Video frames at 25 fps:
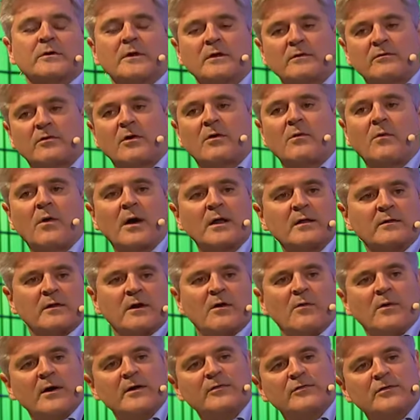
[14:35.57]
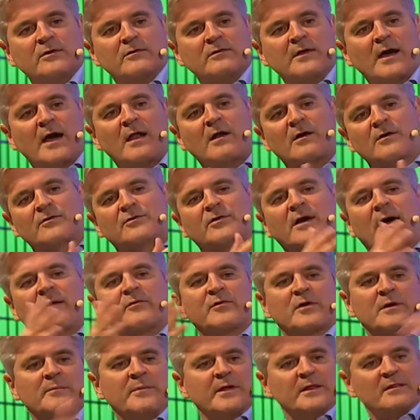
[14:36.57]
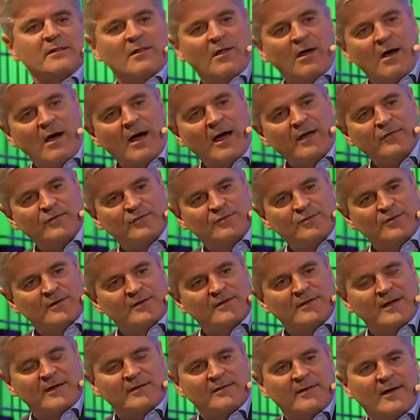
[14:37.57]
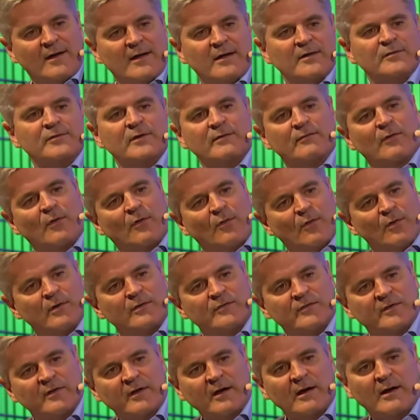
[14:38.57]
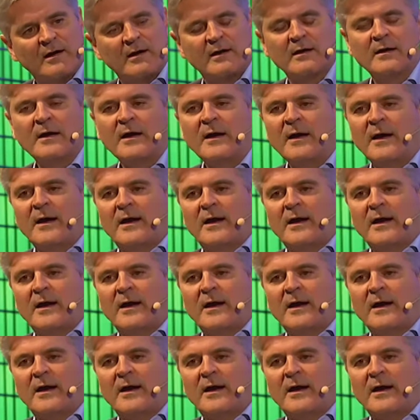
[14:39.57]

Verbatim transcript: Right. And so what the question is not are jobs going to be lost due to technology? Of course they are.